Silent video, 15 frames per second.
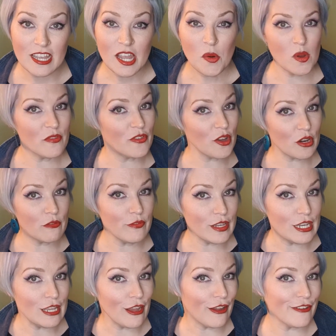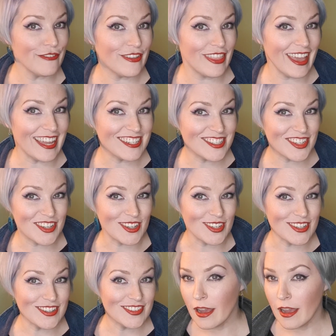we've got a video for that too.